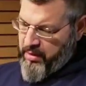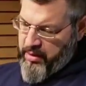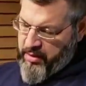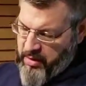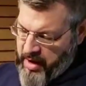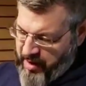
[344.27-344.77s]
Then
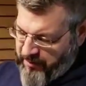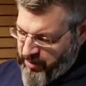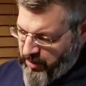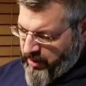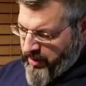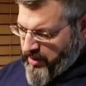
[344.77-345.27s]
you have
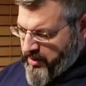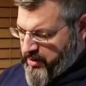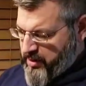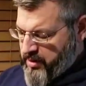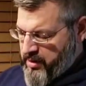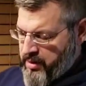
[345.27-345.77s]
your
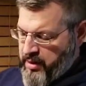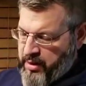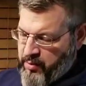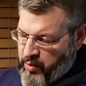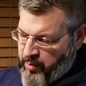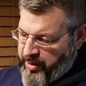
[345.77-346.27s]

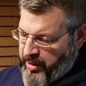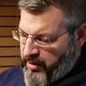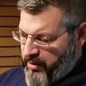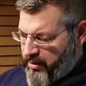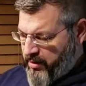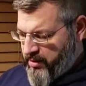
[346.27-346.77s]

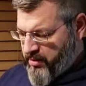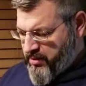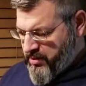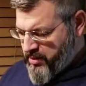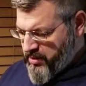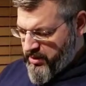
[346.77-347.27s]
repeater,
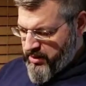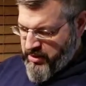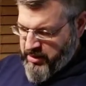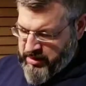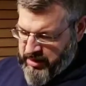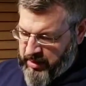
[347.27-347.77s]

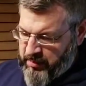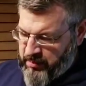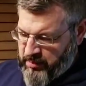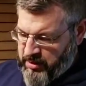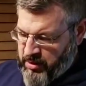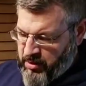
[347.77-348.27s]
same,
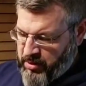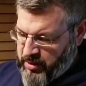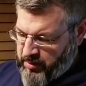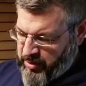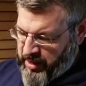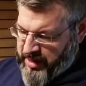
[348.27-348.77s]
it's coated in
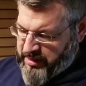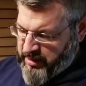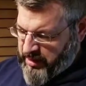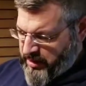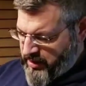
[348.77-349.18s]
plastic.